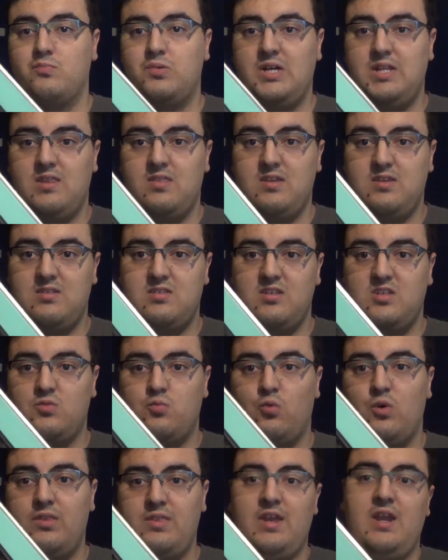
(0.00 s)
but this is
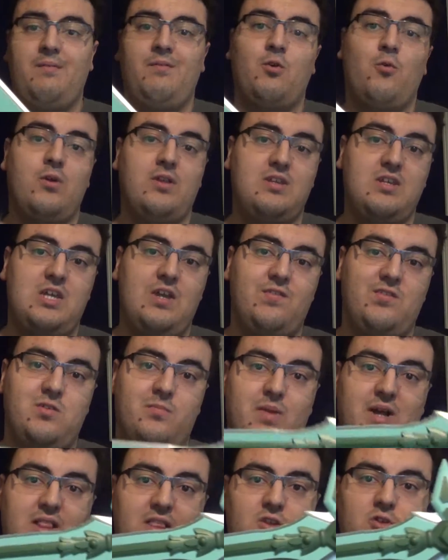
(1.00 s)
one that I'm going to give
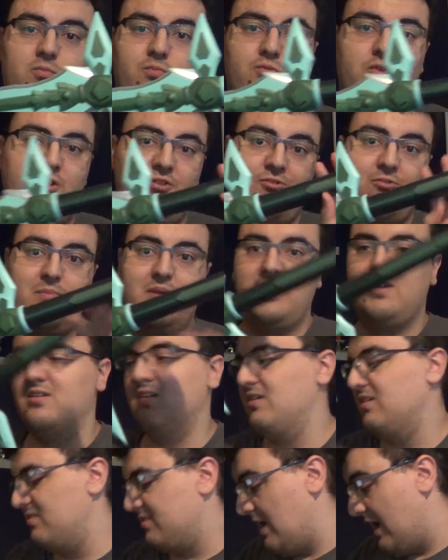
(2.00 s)
to my little brother
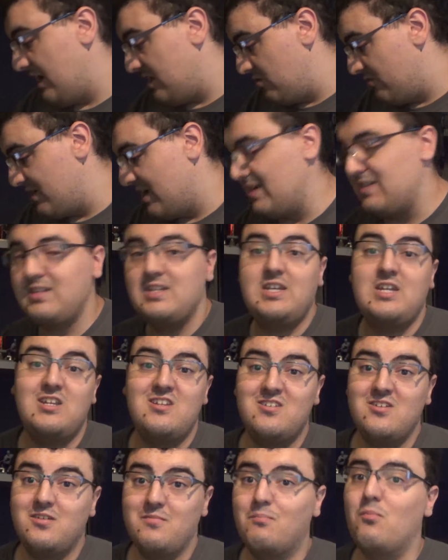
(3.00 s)
because I do not
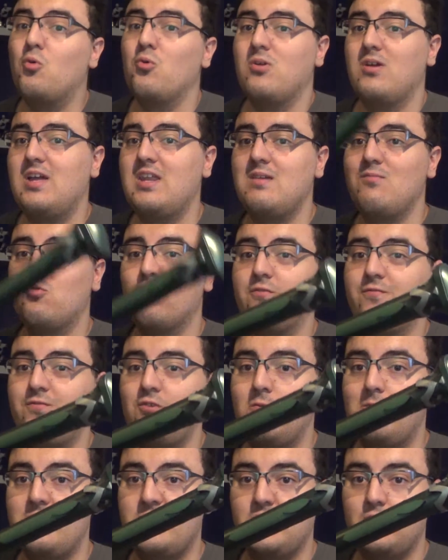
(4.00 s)
need any more
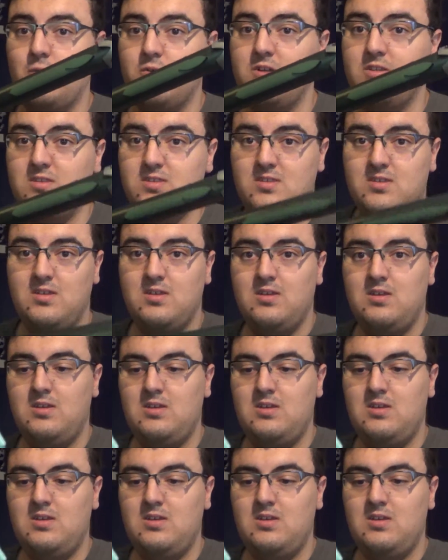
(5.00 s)
foam swords.